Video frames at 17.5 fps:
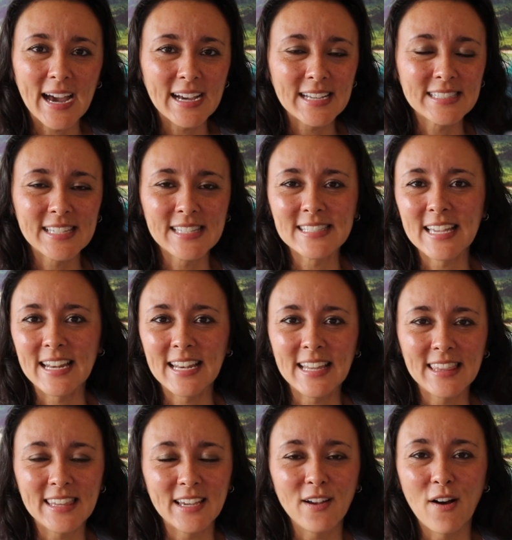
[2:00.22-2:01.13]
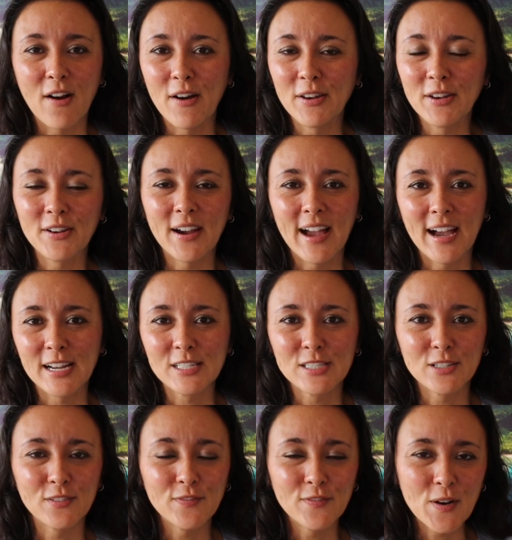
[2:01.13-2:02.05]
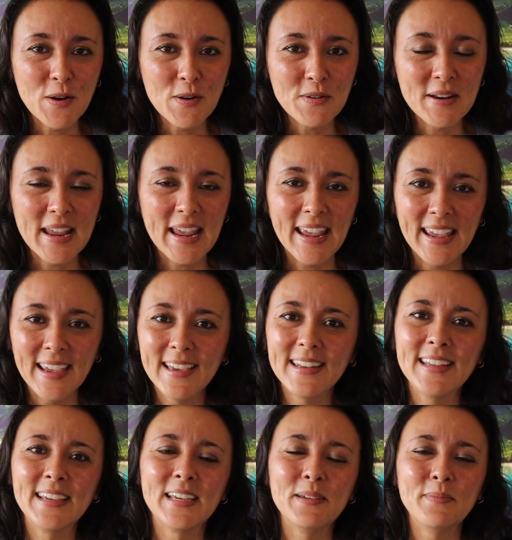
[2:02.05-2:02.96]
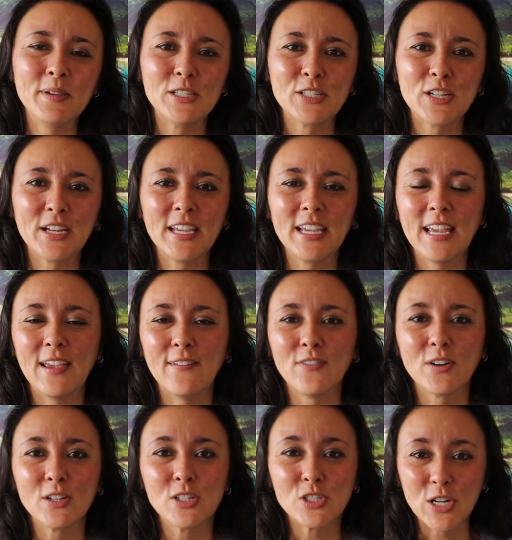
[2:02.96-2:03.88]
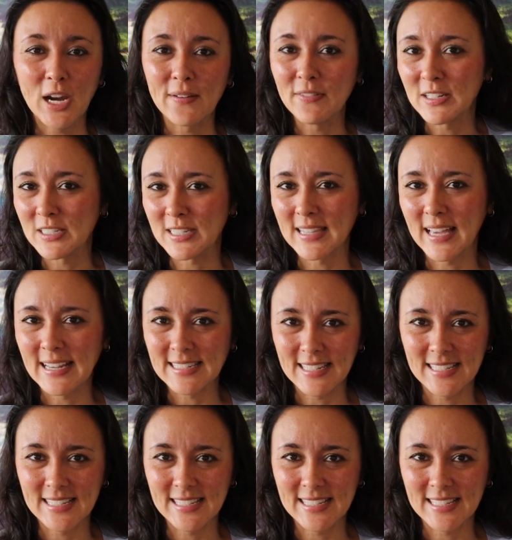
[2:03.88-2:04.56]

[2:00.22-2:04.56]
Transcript: access anything on your actual phone, and it can be tricky if you're driving to that